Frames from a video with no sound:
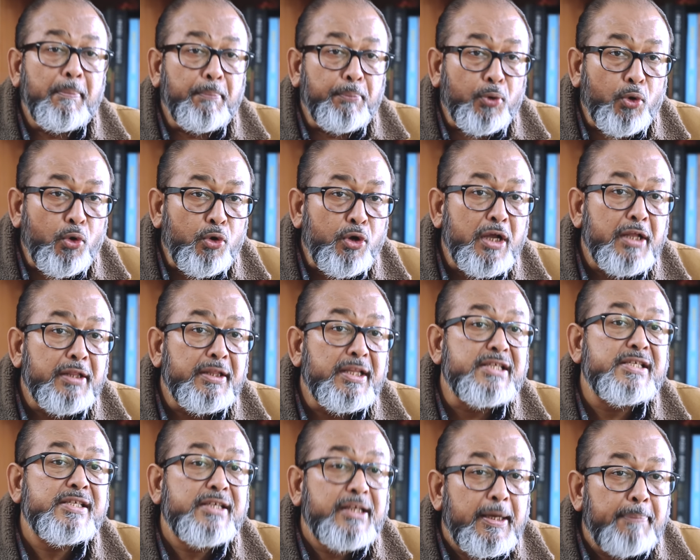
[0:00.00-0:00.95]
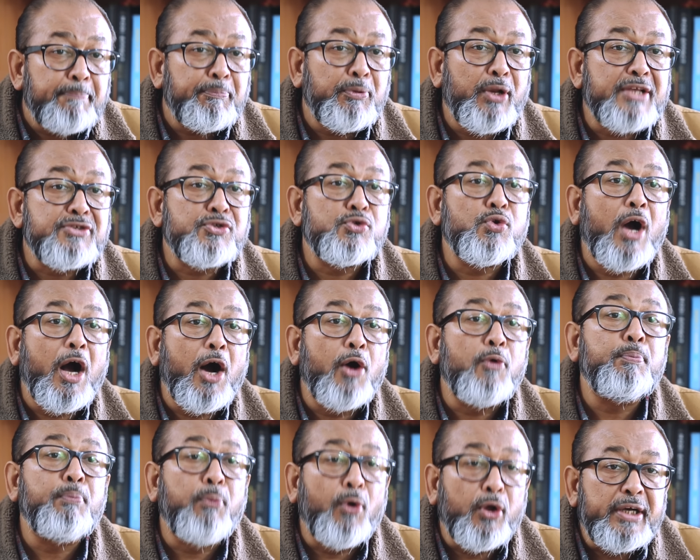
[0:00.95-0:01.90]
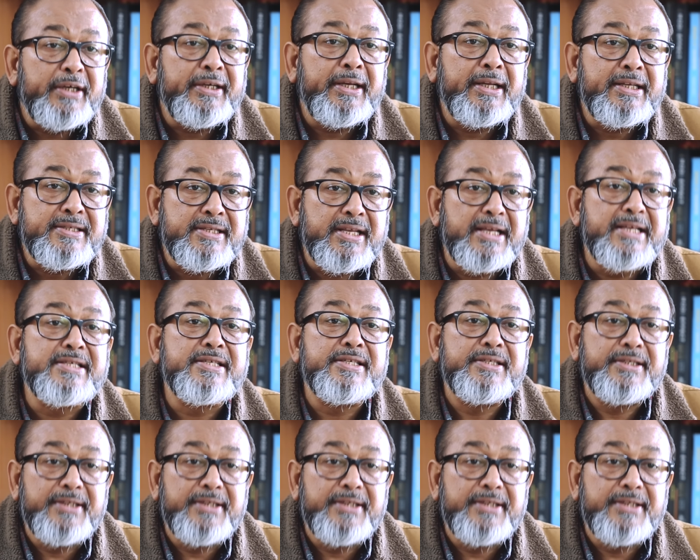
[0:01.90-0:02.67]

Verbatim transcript: broke the script as to how politics is